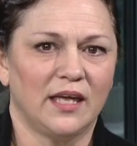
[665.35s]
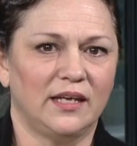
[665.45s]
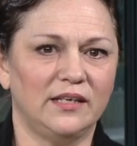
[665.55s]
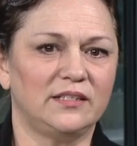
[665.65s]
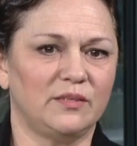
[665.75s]

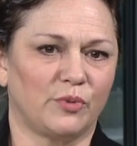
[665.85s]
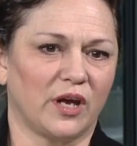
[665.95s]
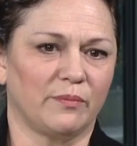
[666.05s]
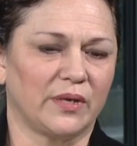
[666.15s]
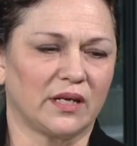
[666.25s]
easy
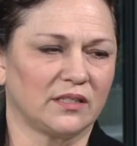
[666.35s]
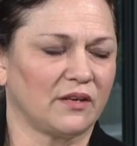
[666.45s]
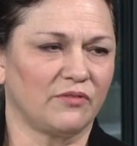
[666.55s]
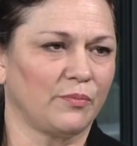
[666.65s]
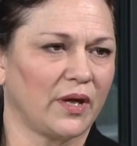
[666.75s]
break, because
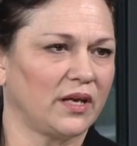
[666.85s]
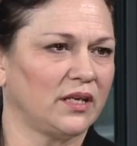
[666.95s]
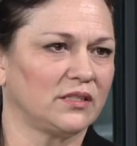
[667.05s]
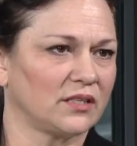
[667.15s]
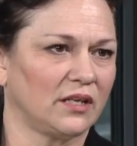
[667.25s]
everybody
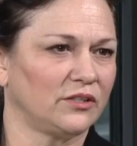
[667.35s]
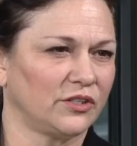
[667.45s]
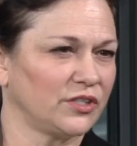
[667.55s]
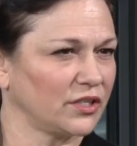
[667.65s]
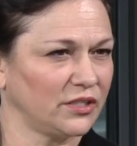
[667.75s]
is
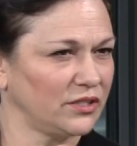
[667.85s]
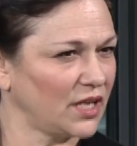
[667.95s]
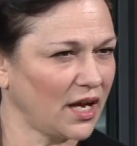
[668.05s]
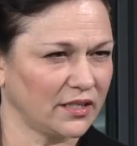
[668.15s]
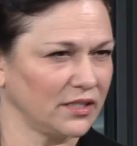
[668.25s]
allergic to
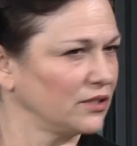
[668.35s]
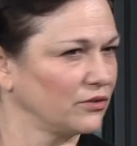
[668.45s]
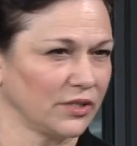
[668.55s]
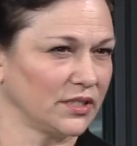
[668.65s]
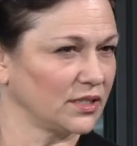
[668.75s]
tax
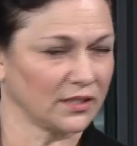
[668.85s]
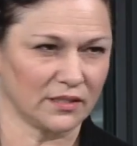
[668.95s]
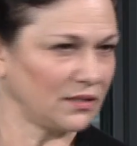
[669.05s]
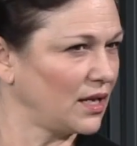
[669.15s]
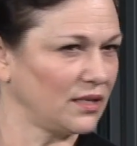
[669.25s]

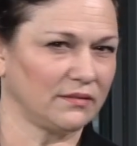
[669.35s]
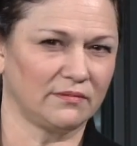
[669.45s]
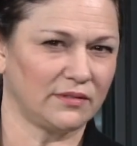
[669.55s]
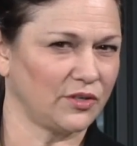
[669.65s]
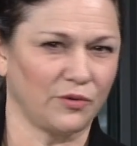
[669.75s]
increases
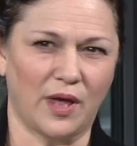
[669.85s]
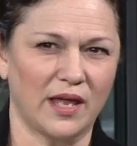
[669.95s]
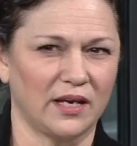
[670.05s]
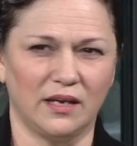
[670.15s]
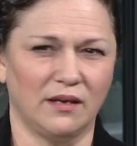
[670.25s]
and to
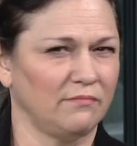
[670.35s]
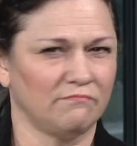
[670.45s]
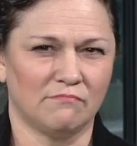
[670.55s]
any